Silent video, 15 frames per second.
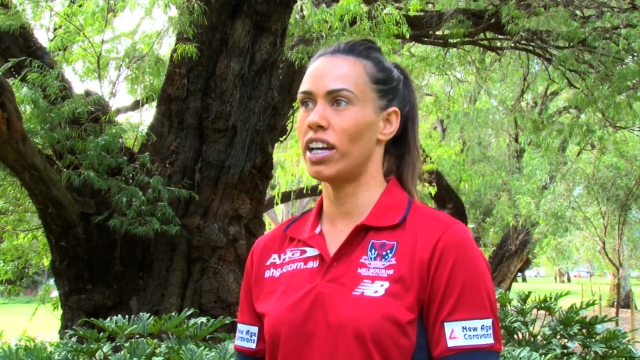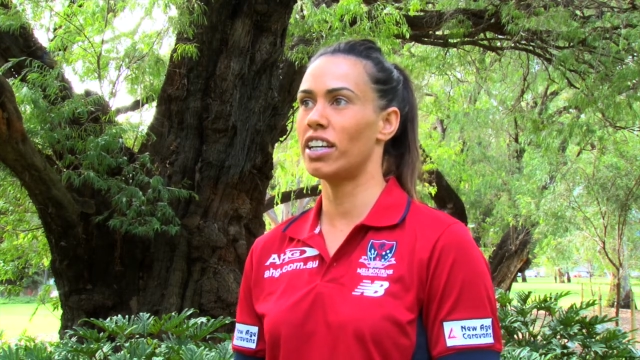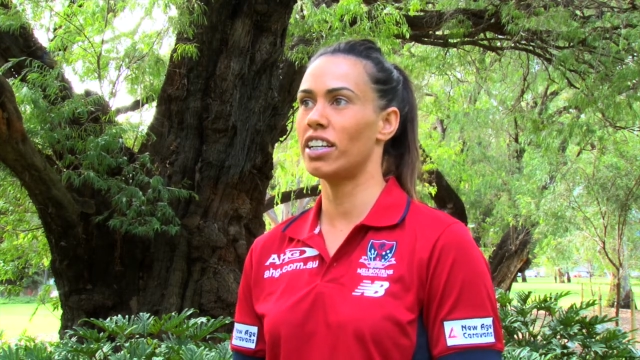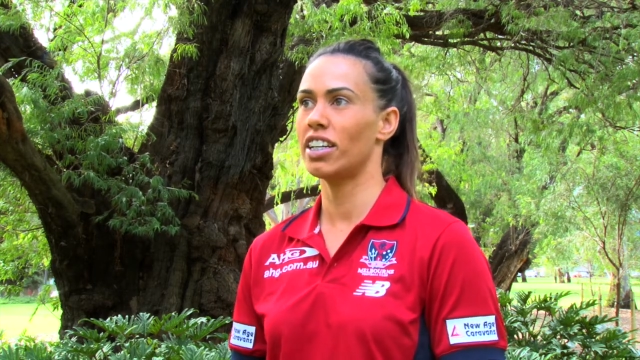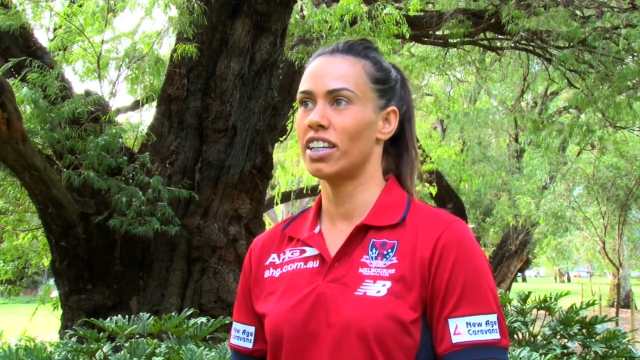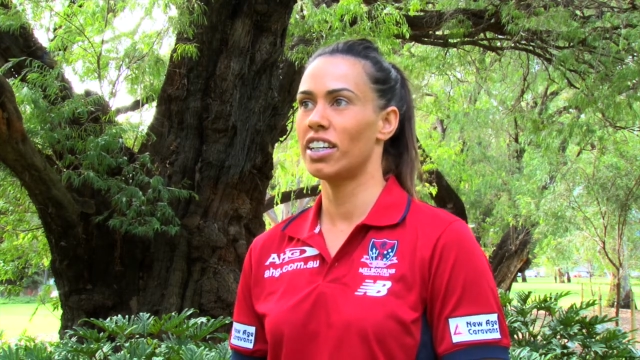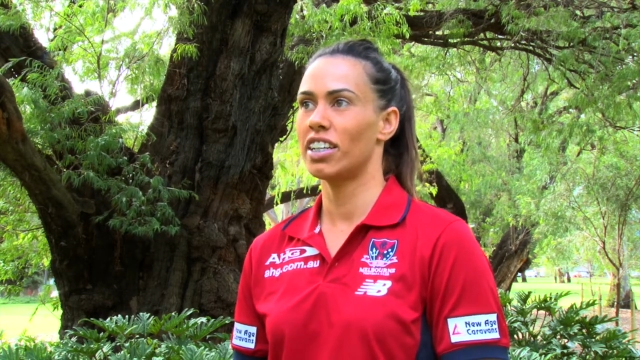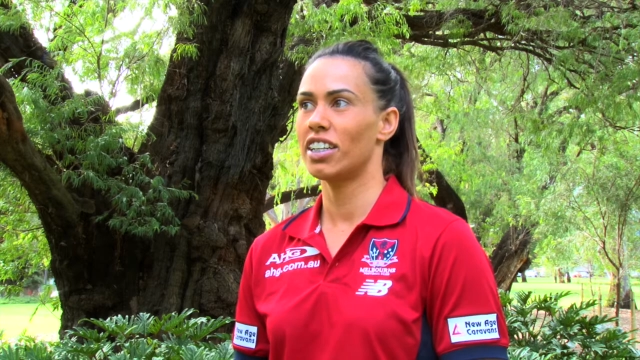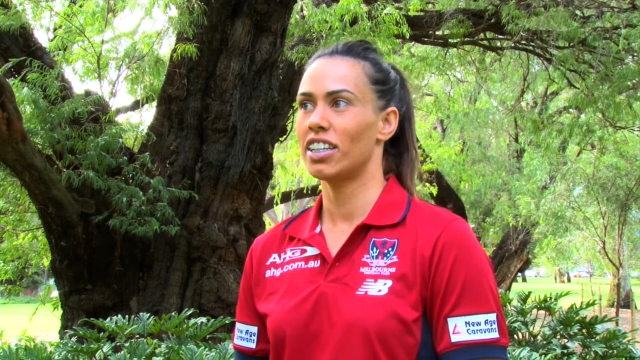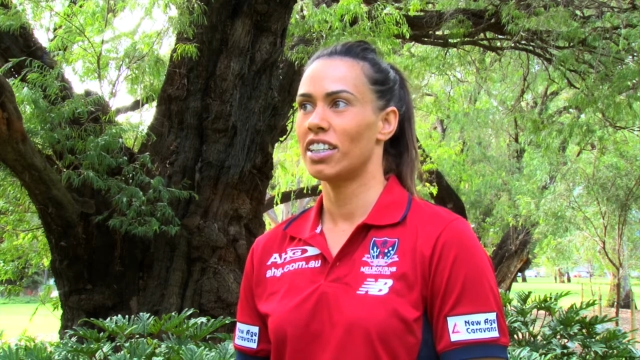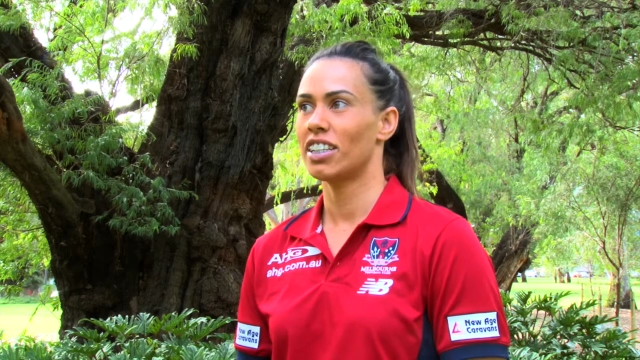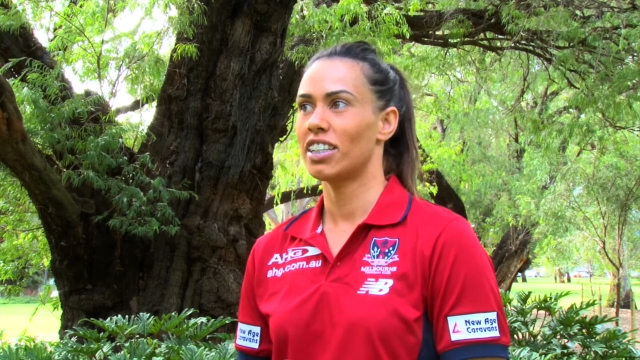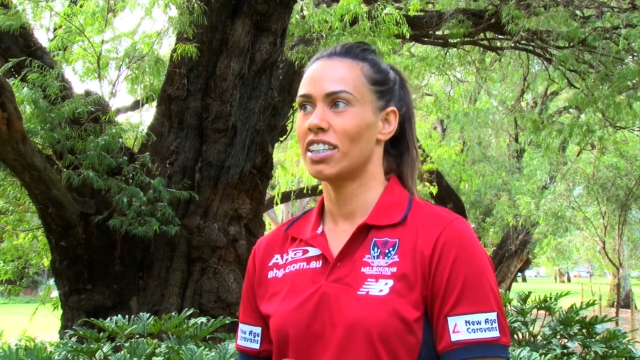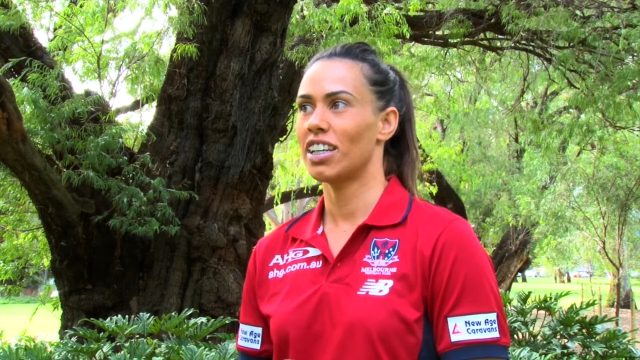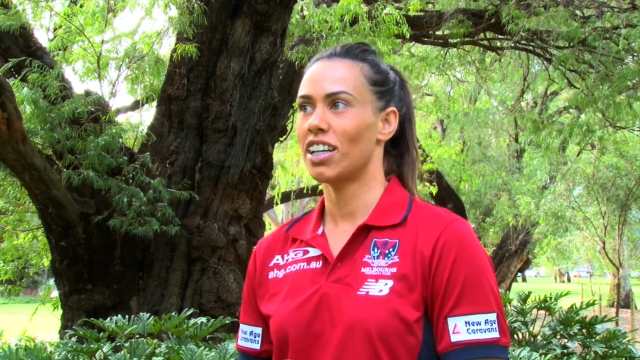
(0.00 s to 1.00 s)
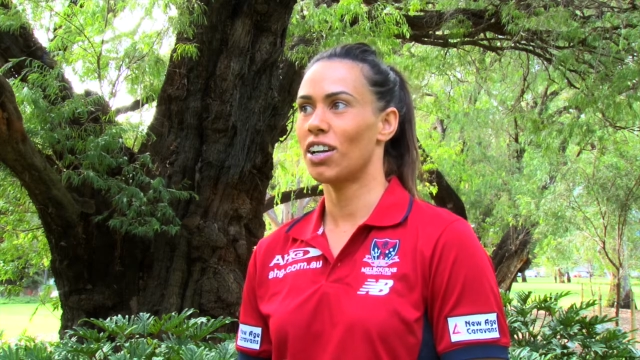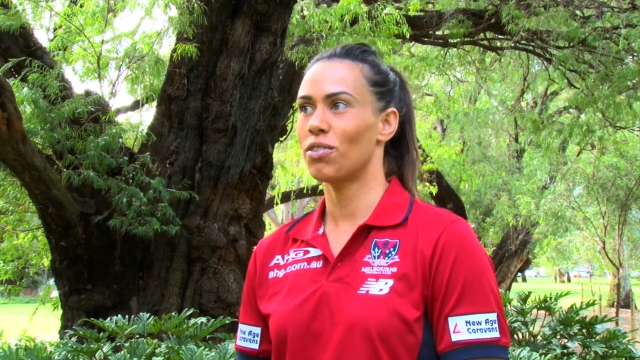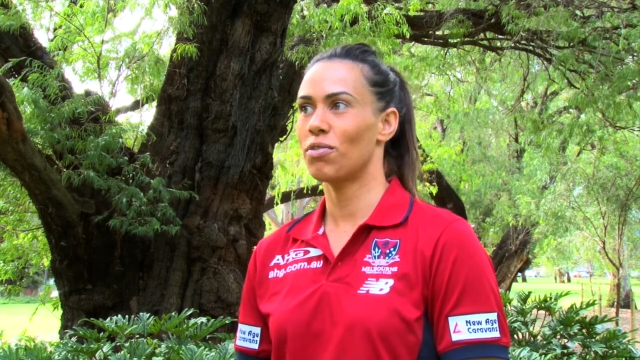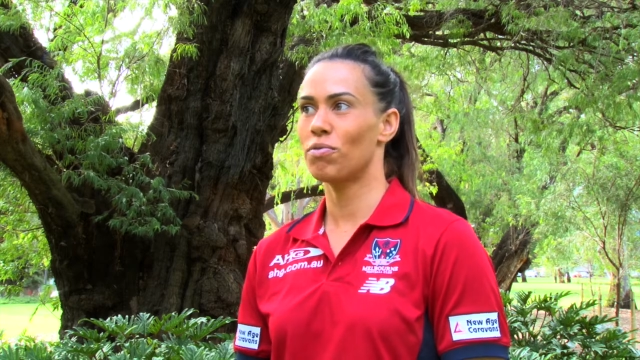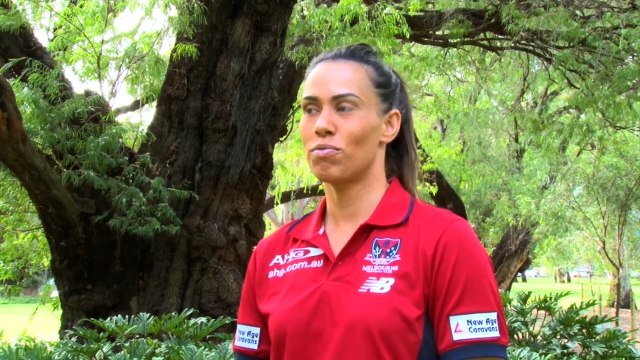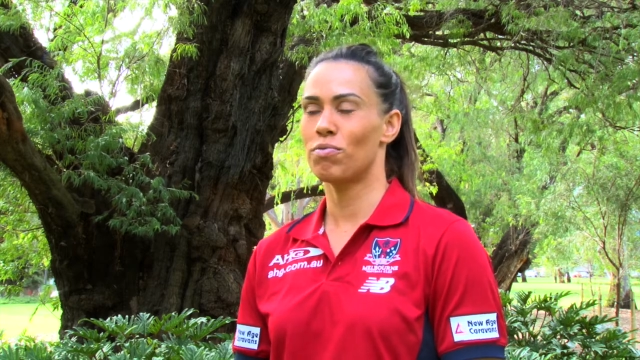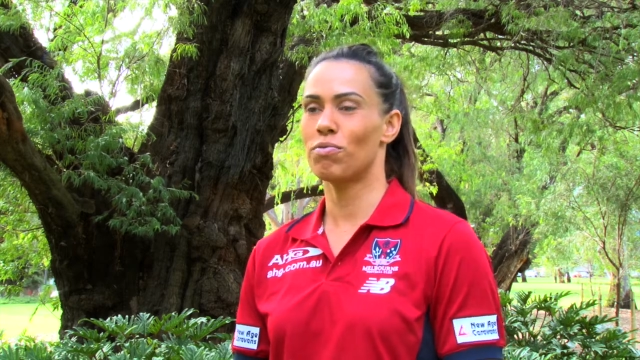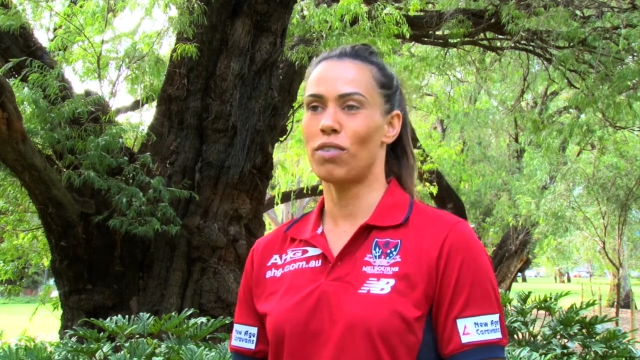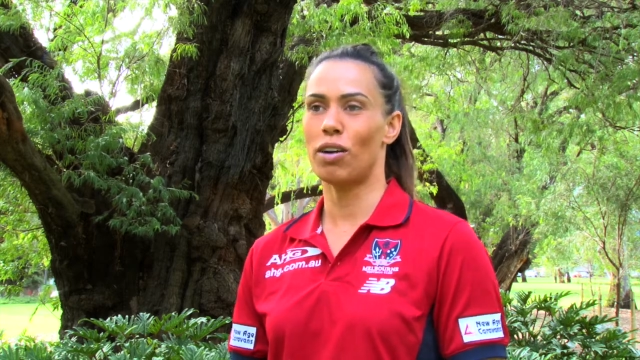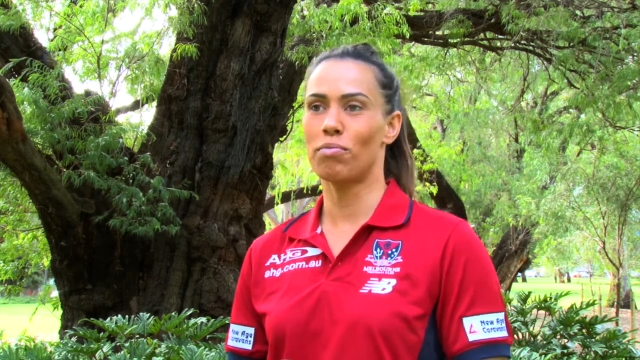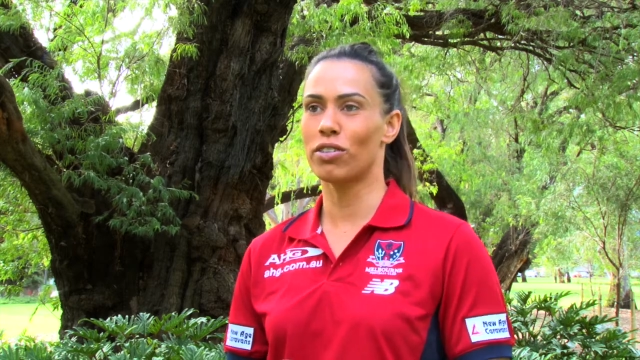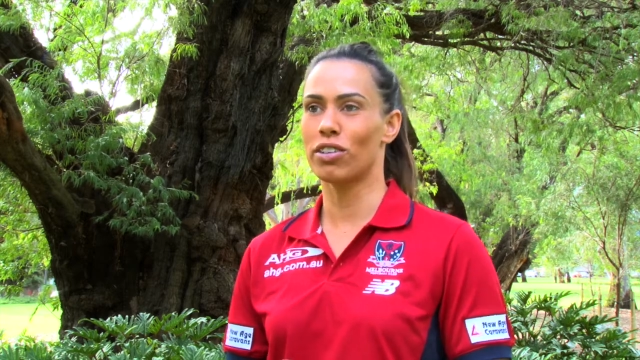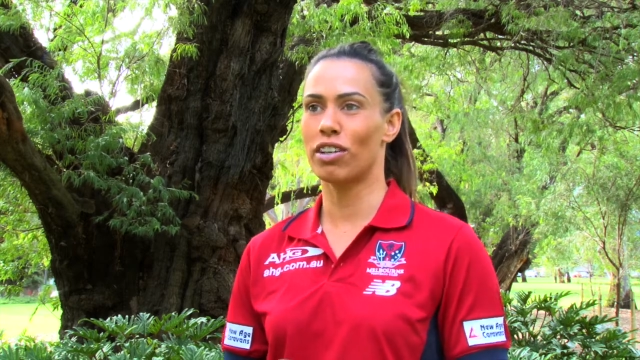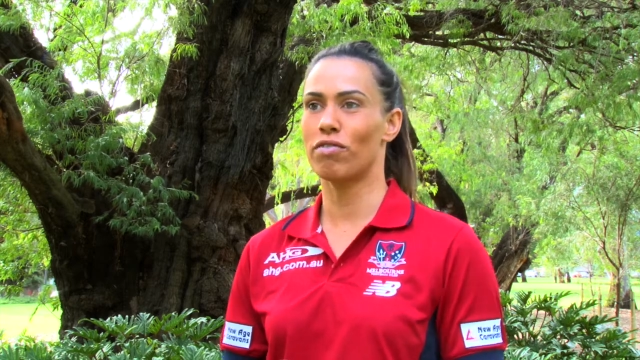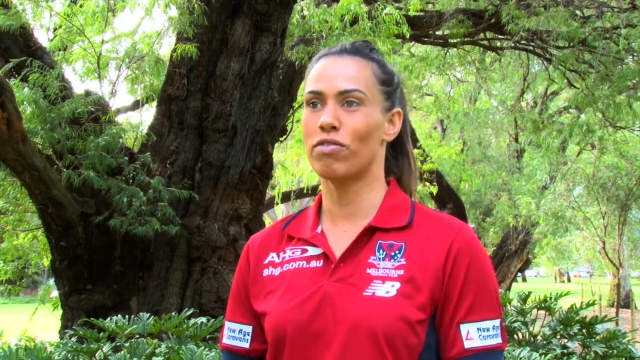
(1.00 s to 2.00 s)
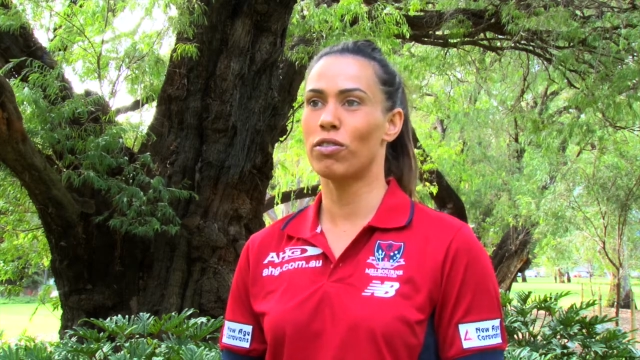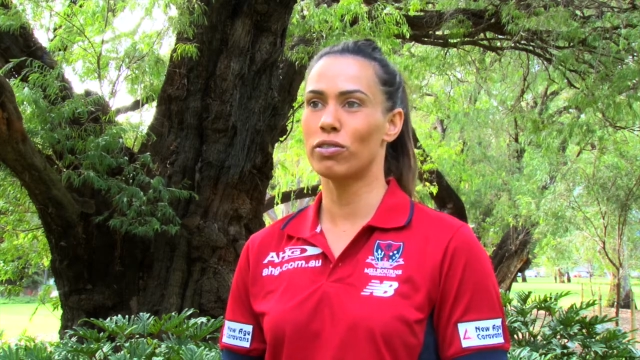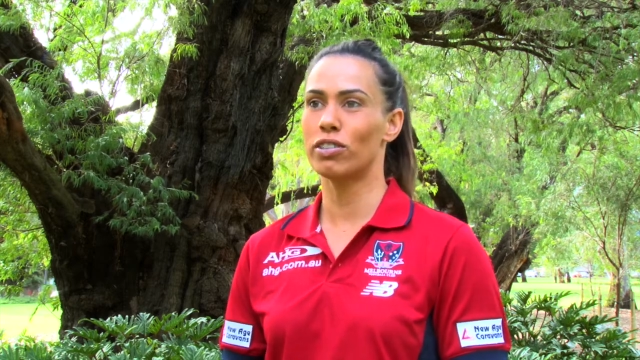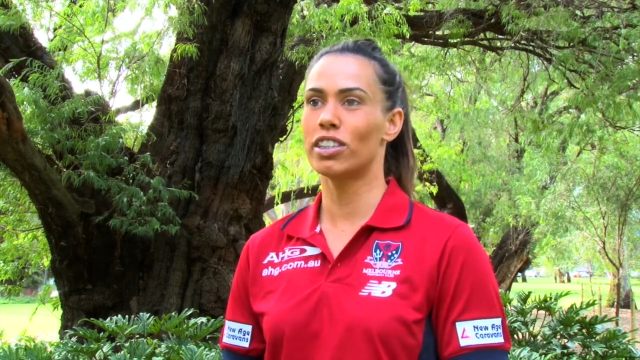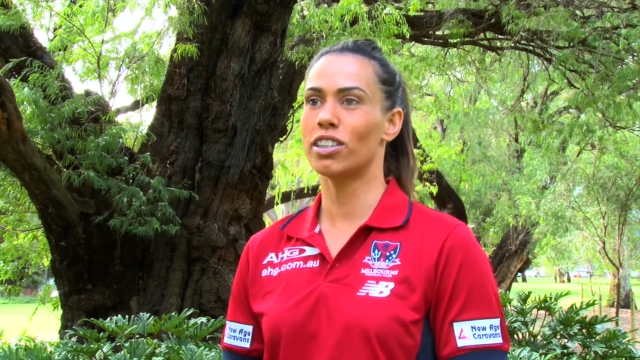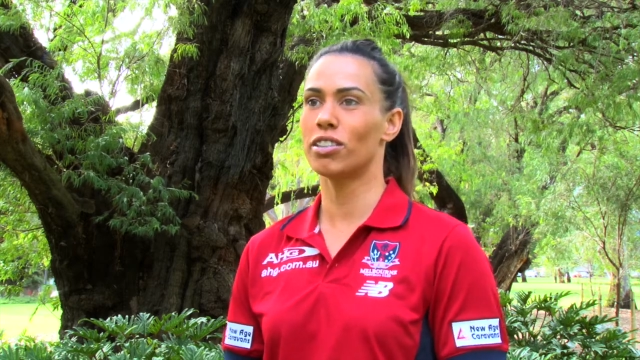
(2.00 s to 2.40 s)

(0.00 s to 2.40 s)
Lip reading: that I'm looking forward